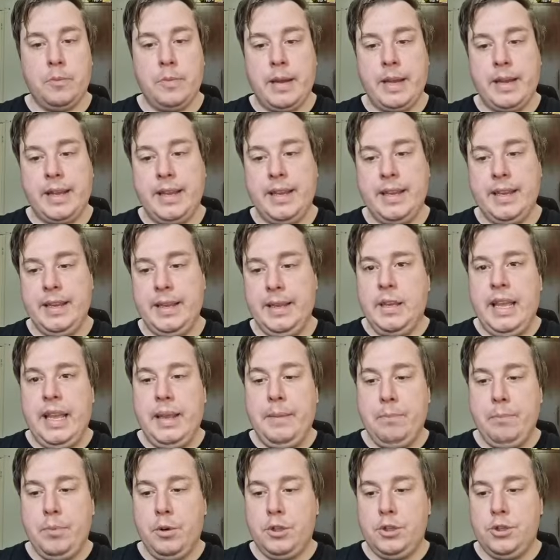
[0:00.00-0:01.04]
back here,
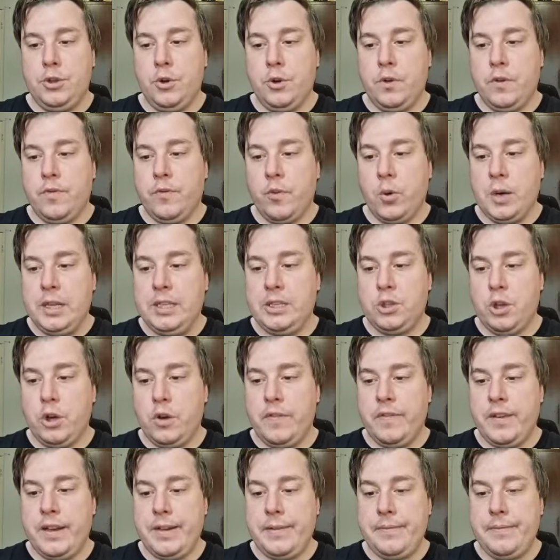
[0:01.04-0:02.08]
input your
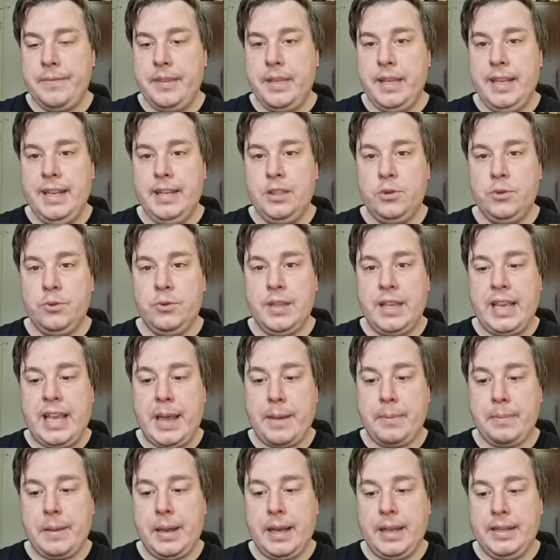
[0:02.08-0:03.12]
voiceover into the
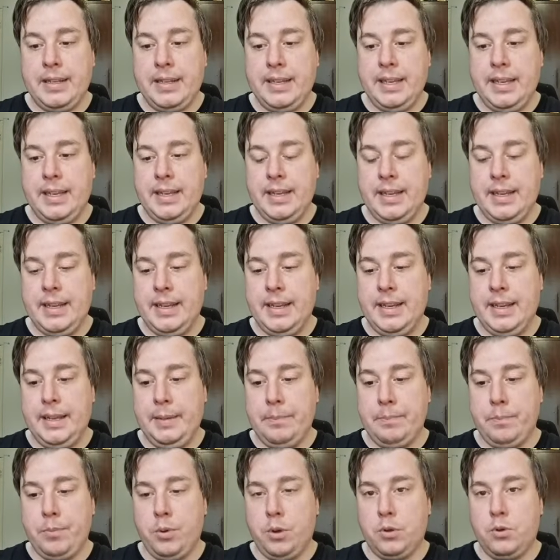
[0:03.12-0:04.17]
CapCut and
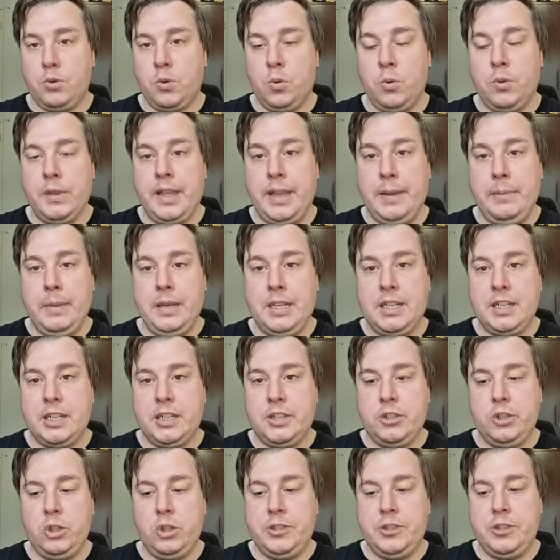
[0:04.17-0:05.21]
input all the
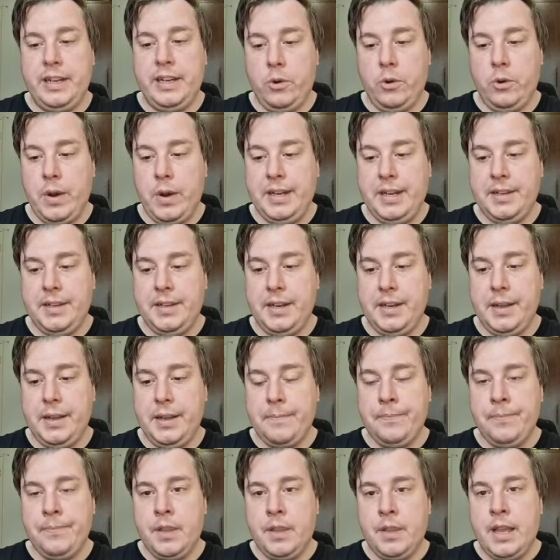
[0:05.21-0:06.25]
images you generated,
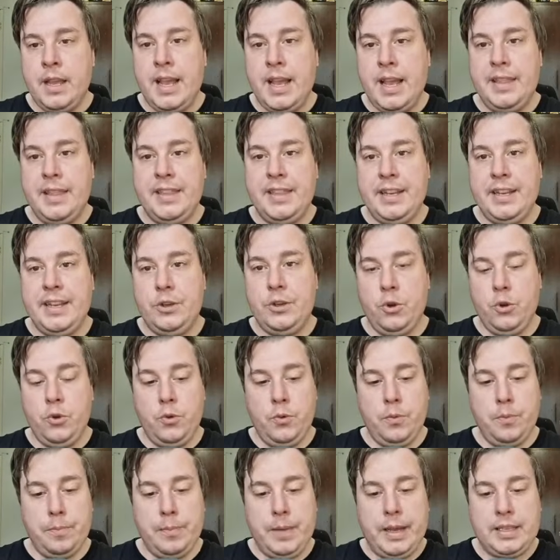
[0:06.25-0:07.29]
and then
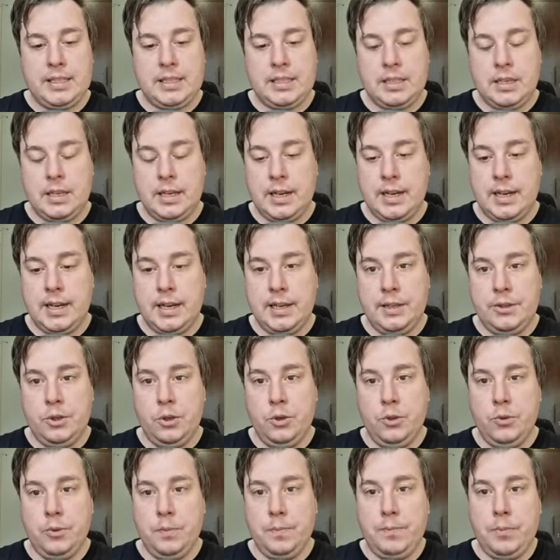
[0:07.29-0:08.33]
you mix,
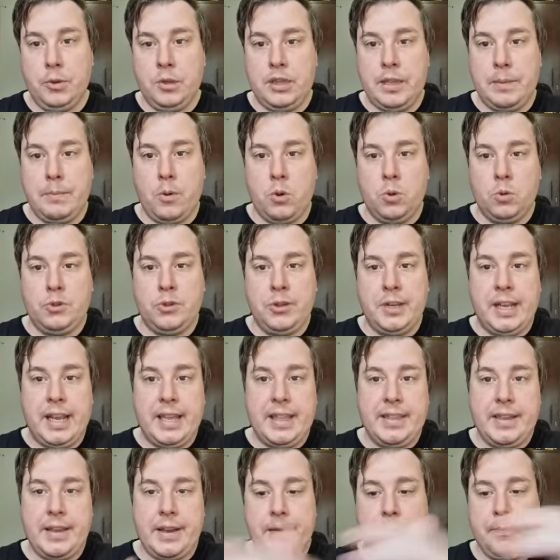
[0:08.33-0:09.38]
you put them all
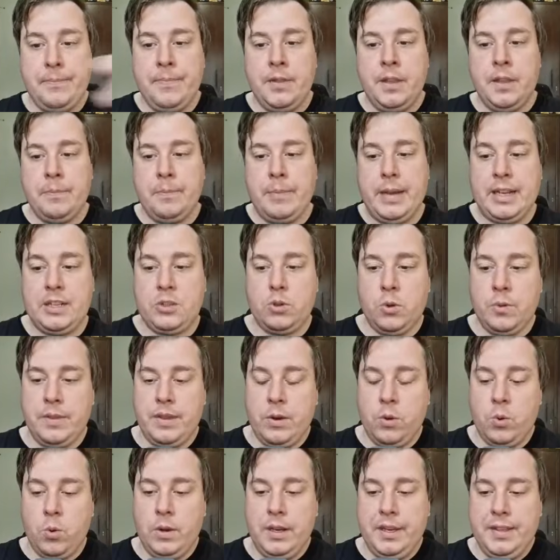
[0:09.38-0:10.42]
together, make sure
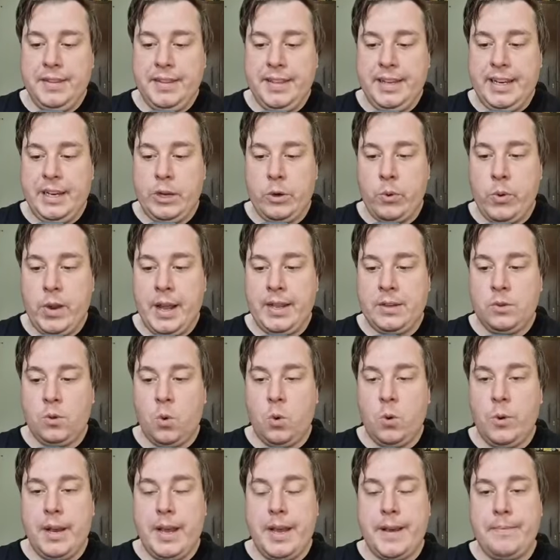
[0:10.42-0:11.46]
they're all in the correct
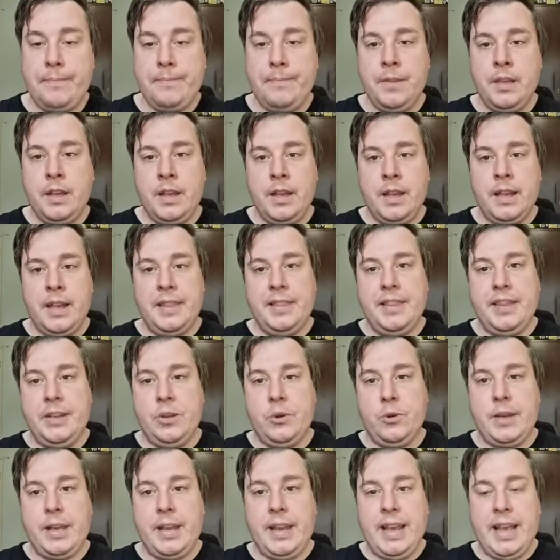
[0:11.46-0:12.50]
order, and
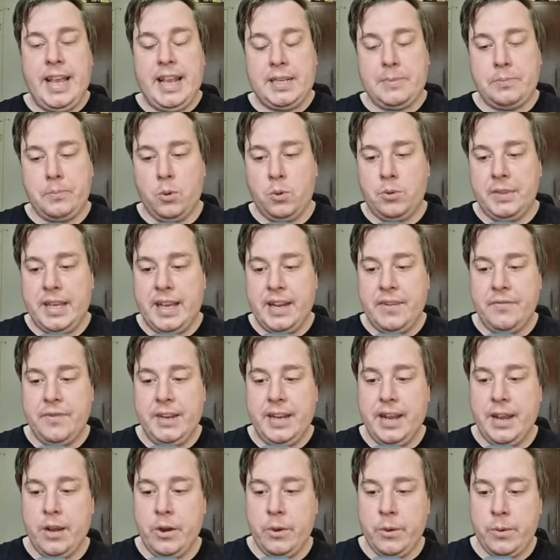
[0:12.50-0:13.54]
then you can export that
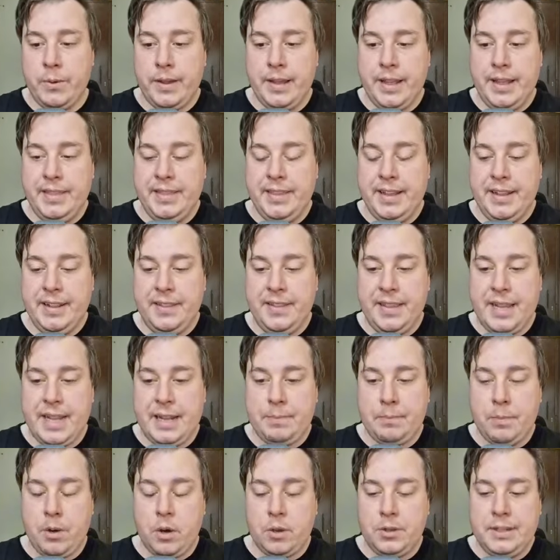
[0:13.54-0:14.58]
video, and then
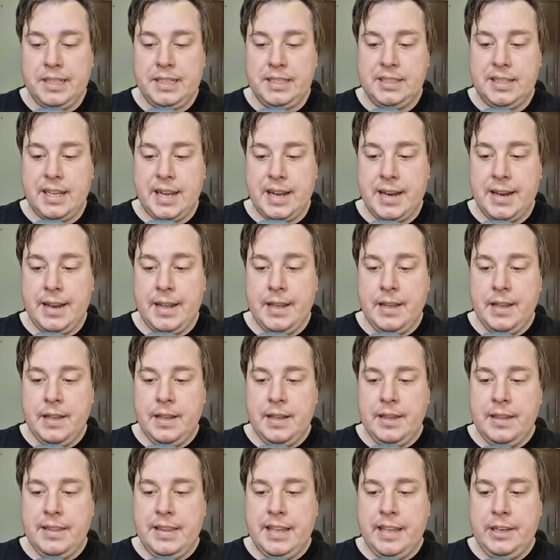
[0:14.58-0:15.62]
that part is done.
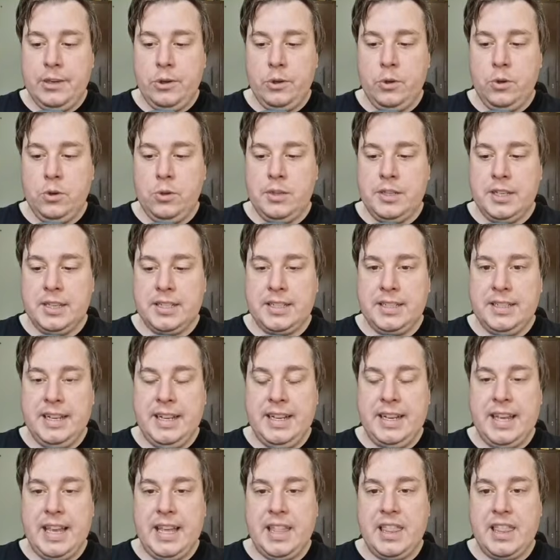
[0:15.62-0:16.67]
Then you just
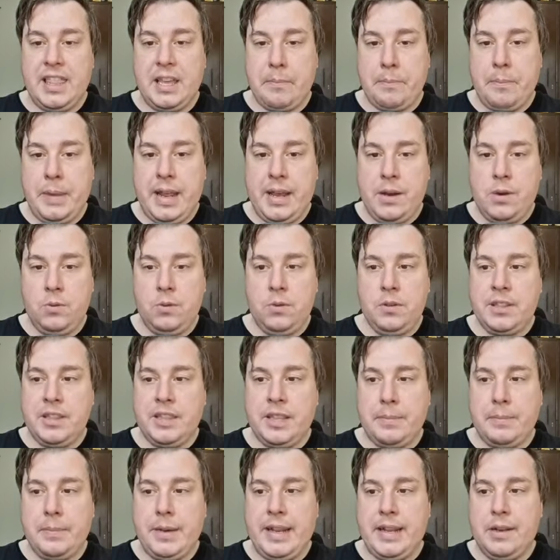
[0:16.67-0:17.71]
need a thumbnail.
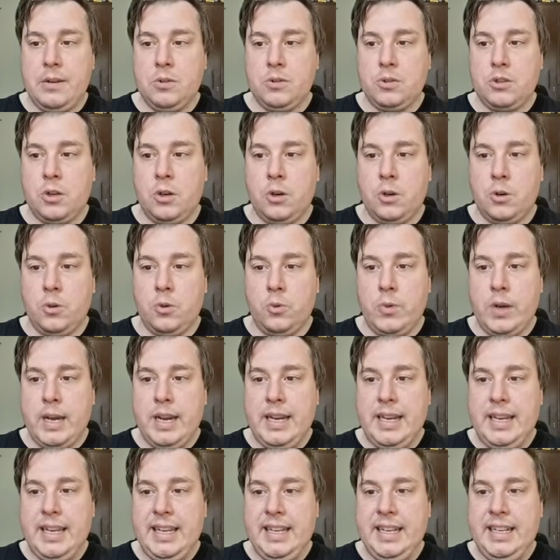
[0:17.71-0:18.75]
Thumbnails are
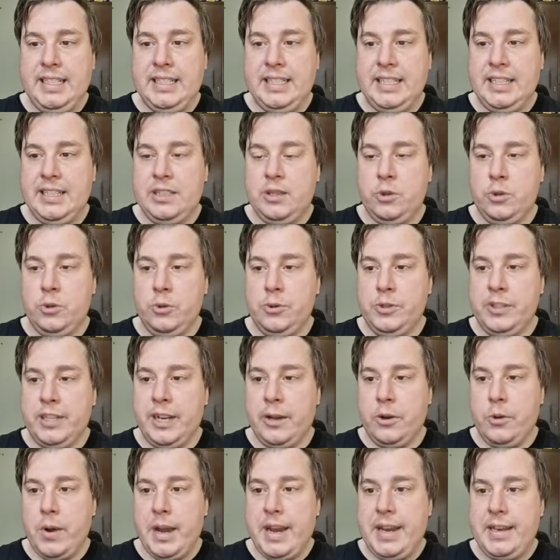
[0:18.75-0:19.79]
really easy to
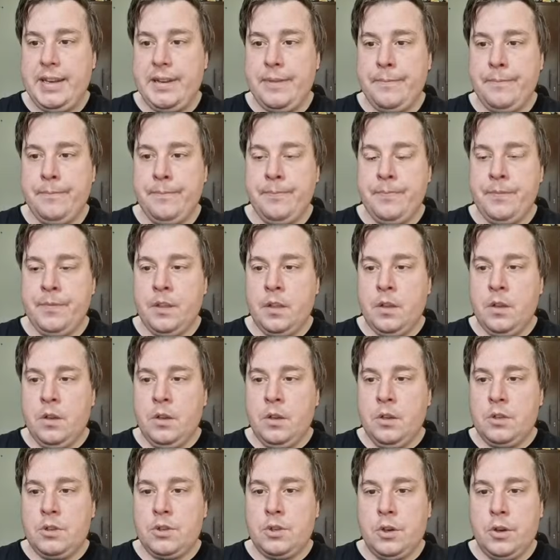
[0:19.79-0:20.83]
generate.
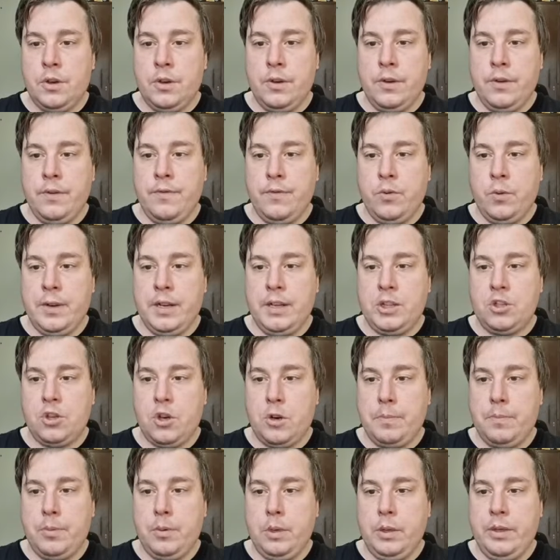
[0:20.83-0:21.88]
So for an
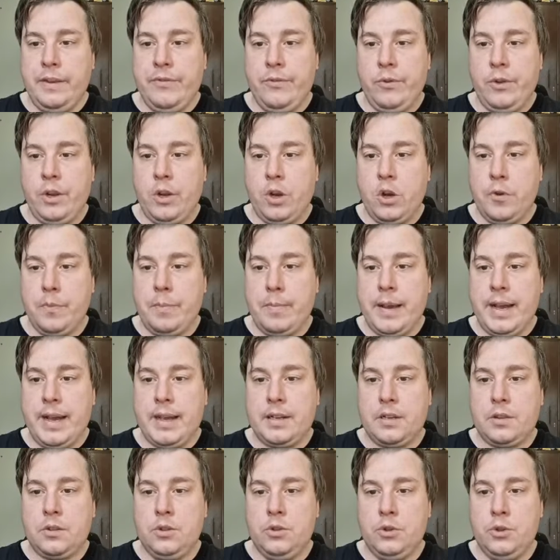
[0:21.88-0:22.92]
example, if we go
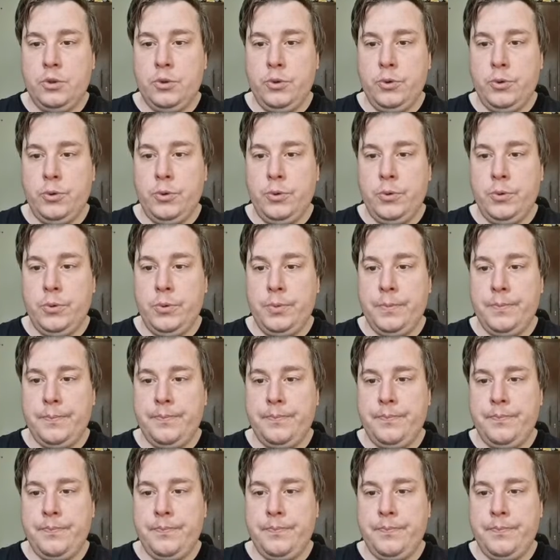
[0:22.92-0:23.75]
back to